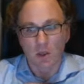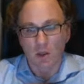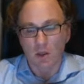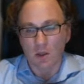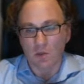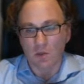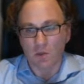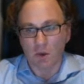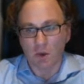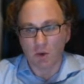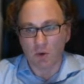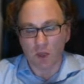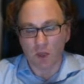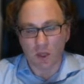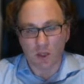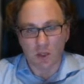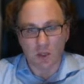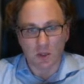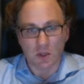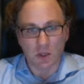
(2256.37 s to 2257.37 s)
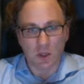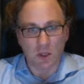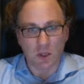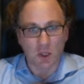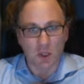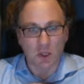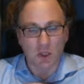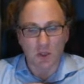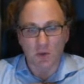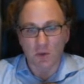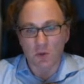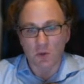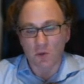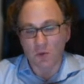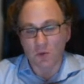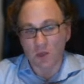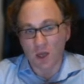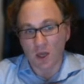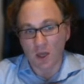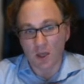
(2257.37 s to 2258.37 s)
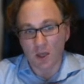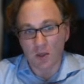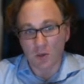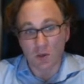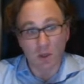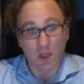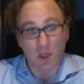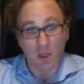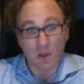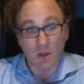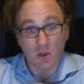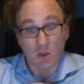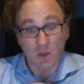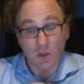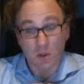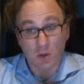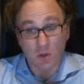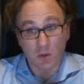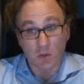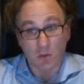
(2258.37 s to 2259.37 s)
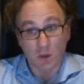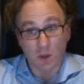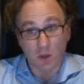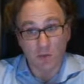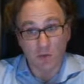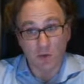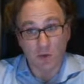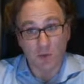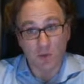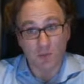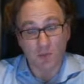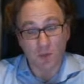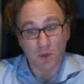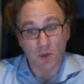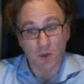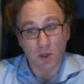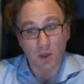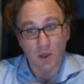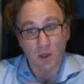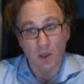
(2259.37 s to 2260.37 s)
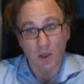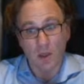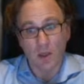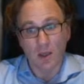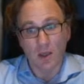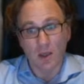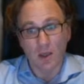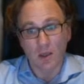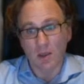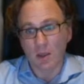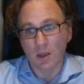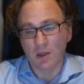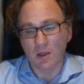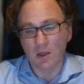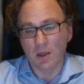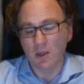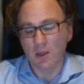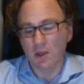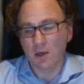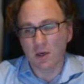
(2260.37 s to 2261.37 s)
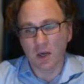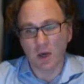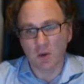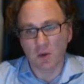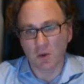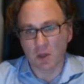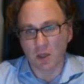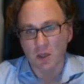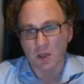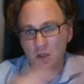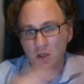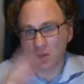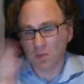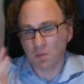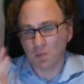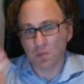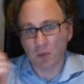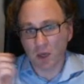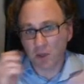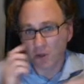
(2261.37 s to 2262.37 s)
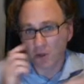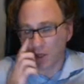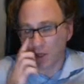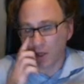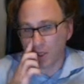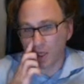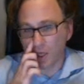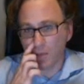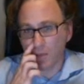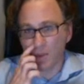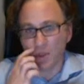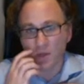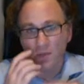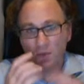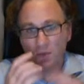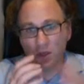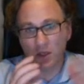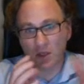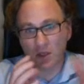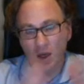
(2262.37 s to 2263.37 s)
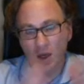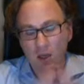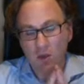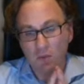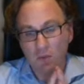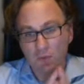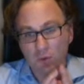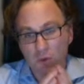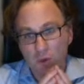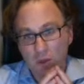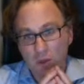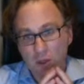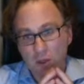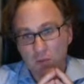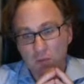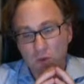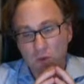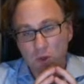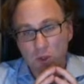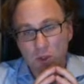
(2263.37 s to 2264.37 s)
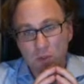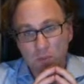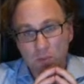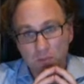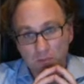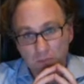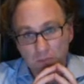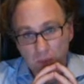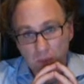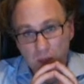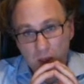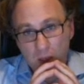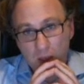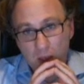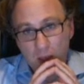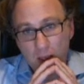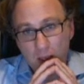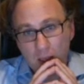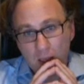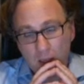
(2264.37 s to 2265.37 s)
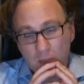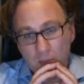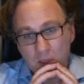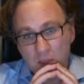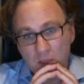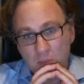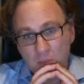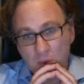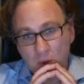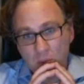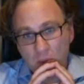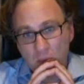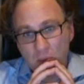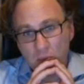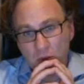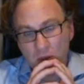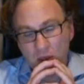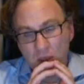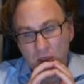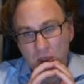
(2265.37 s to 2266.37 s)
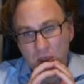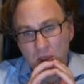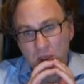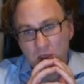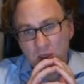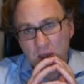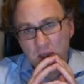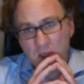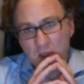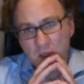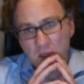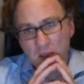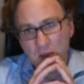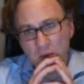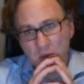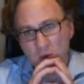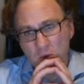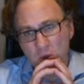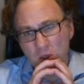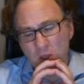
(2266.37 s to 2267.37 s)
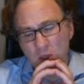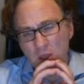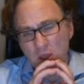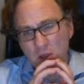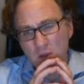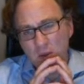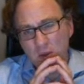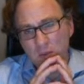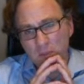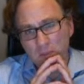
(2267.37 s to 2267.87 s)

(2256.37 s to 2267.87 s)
that recognizes digits 0 to 9 or letters or whatever. Okay, and there are countless other examples of these kind of neural networks. But the problem with these is that usually,